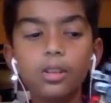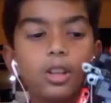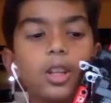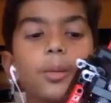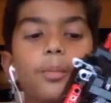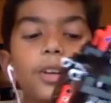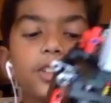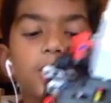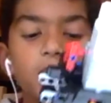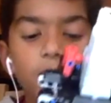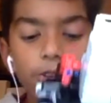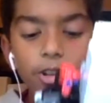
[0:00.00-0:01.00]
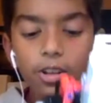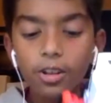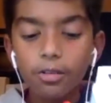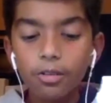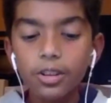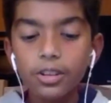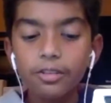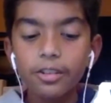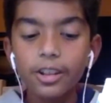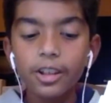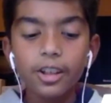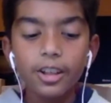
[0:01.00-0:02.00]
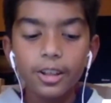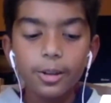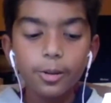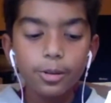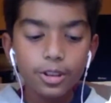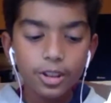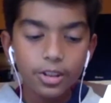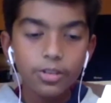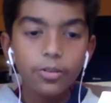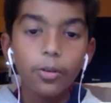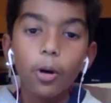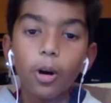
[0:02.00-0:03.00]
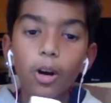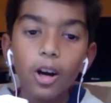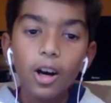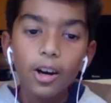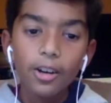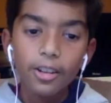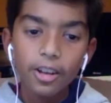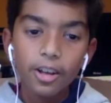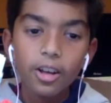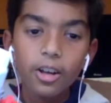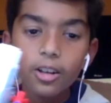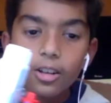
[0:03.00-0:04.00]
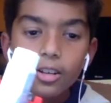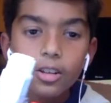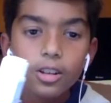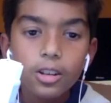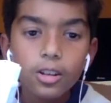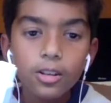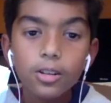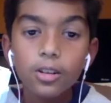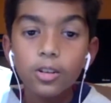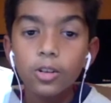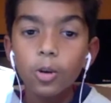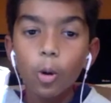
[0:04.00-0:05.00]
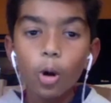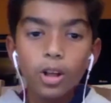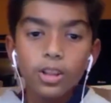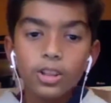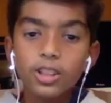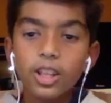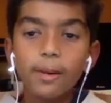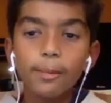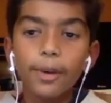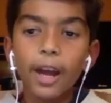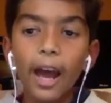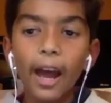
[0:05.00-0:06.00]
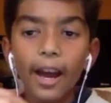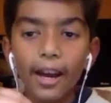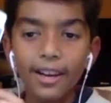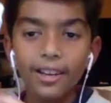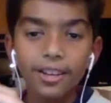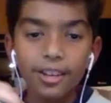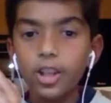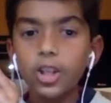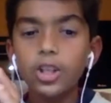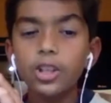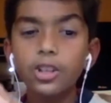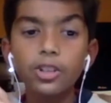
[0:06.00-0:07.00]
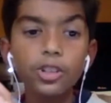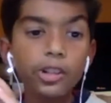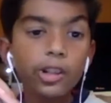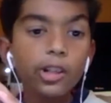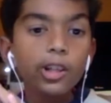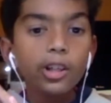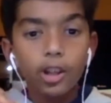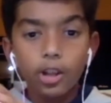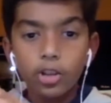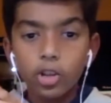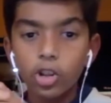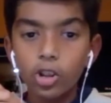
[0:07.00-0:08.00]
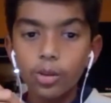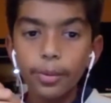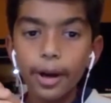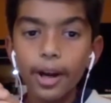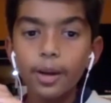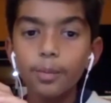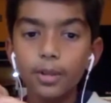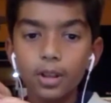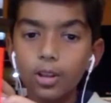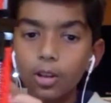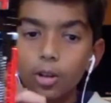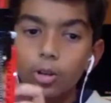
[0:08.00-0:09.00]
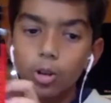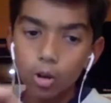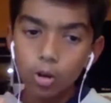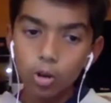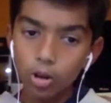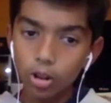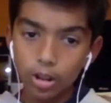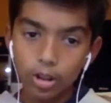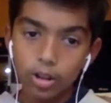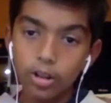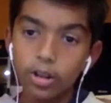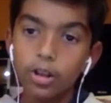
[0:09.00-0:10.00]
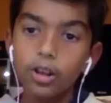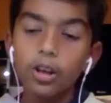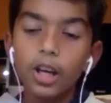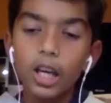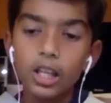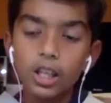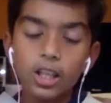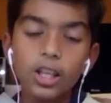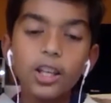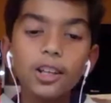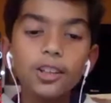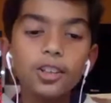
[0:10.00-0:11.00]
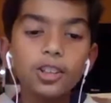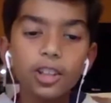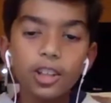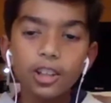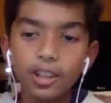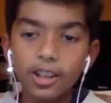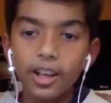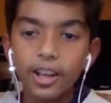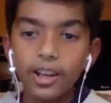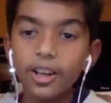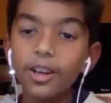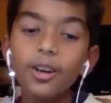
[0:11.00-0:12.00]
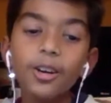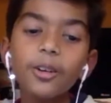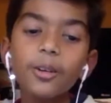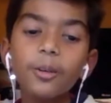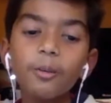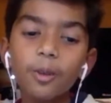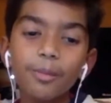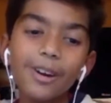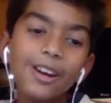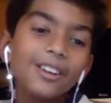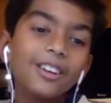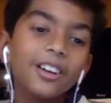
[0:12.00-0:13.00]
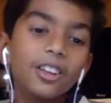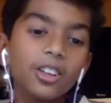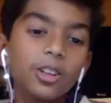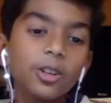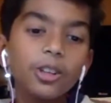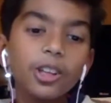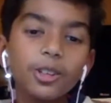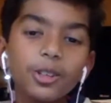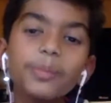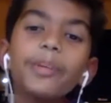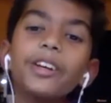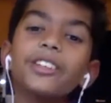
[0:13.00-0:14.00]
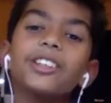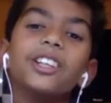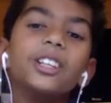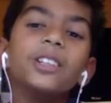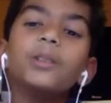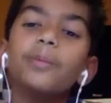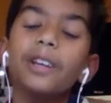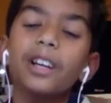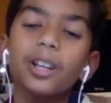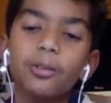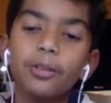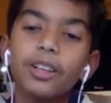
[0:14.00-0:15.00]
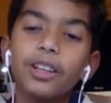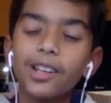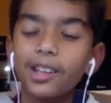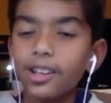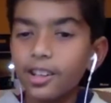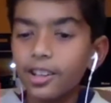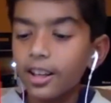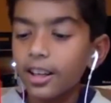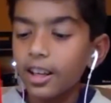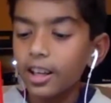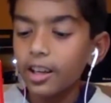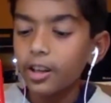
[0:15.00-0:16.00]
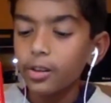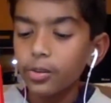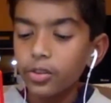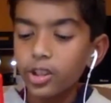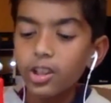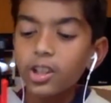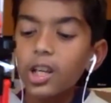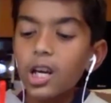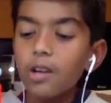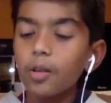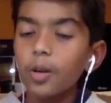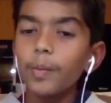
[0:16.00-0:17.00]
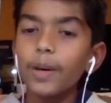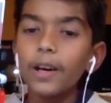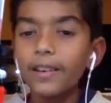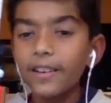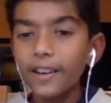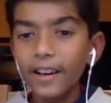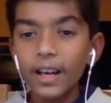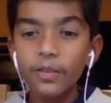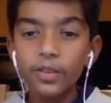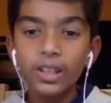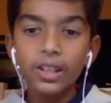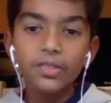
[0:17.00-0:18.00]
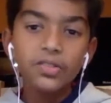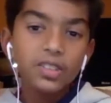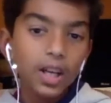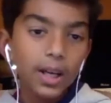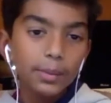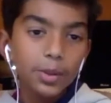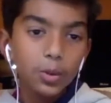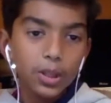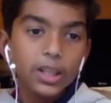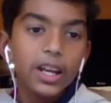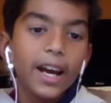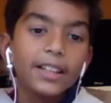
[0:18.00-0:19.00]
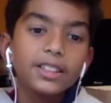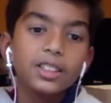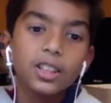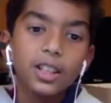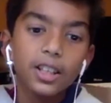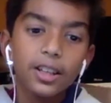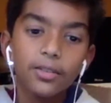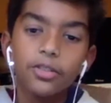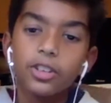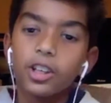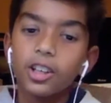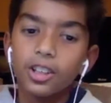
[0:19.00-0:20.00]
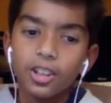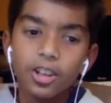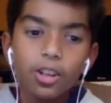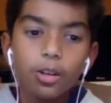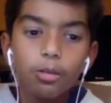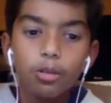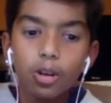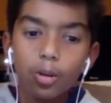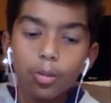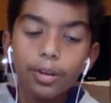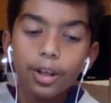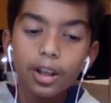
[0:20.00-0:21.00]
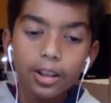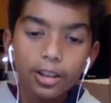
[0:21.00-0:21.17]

The missions we were originally going to use this for are the doorstep package, the turbine blue holder, and the hinge container. We may not do those missions because we needed the lift, and we might not have enough time to attach the lift onto the robot.